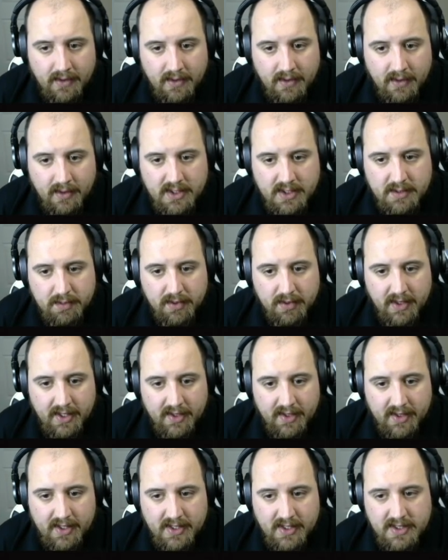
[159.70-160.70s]
Let's play
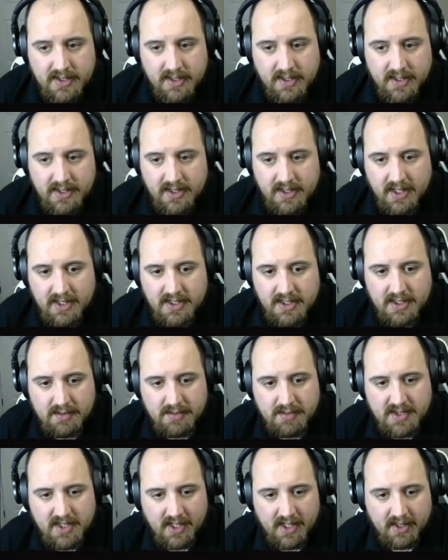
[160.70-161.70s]
this. Let's get some
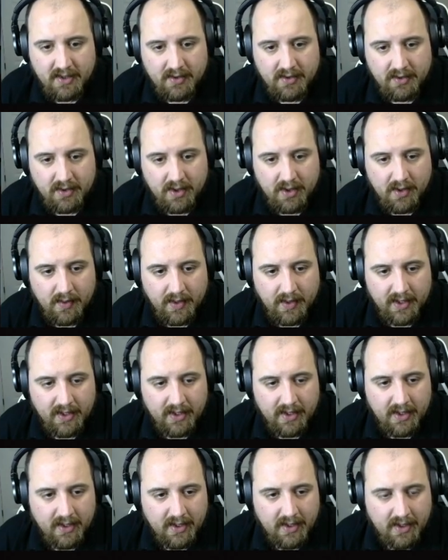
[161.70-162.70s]
cycle going.
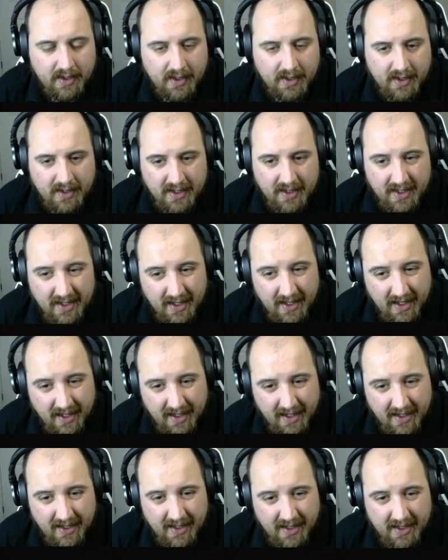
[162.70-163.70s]

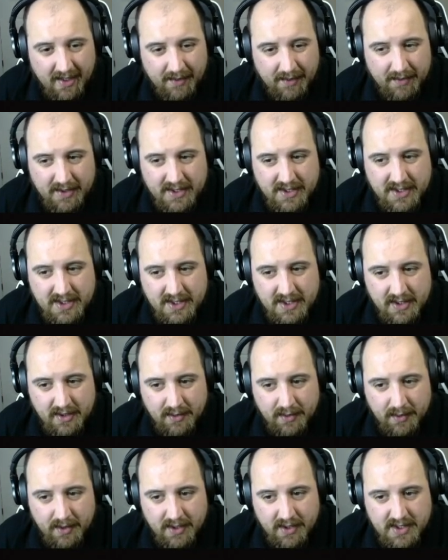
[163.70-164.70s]
I mean,
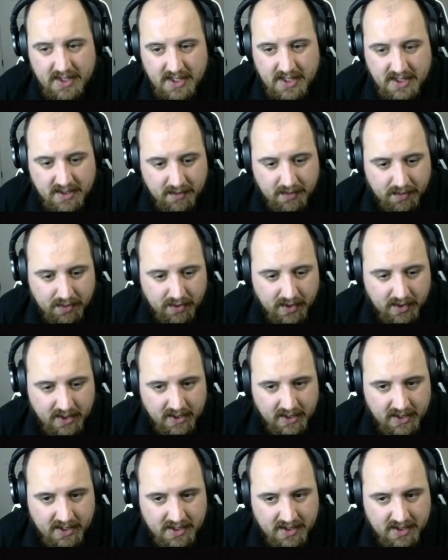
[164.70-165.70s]
Steelworks is a pretty
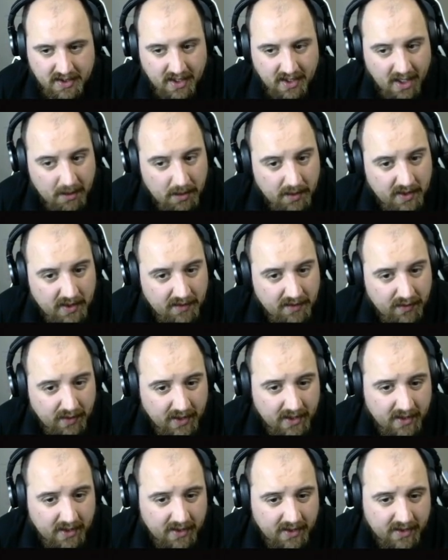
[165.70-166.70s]
decent card, but we have
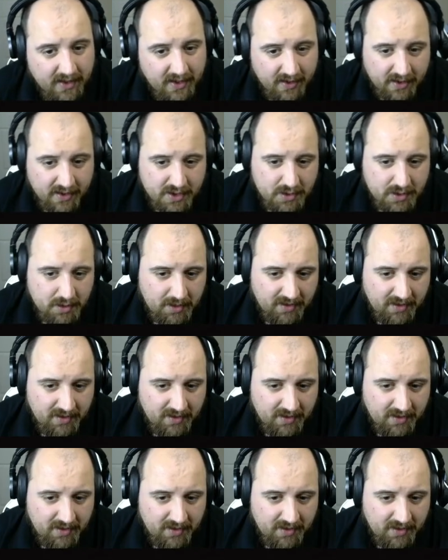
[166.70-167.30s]
Regolith Theaters. We'll be